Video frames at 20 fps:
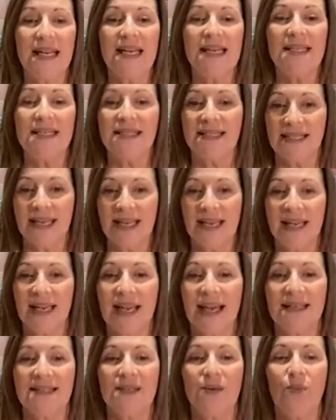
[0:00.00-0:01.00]
his second
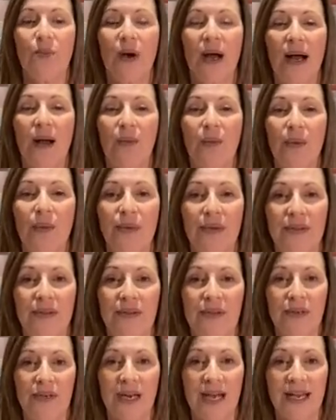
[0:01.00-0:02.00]
cousin, while we were in the
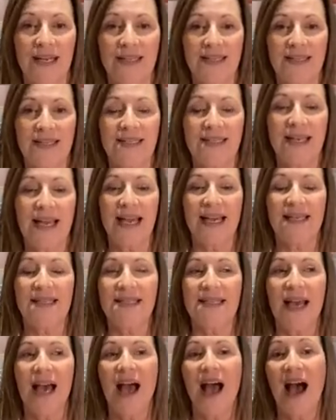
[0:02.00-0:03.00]
United
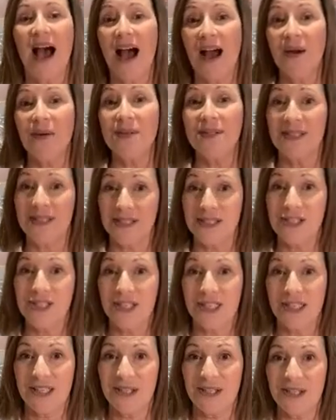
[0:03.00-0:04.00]
States. I was at a
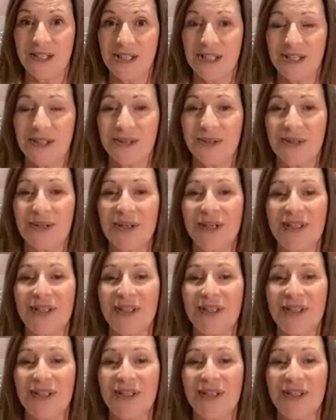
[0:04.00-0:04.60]
genealogical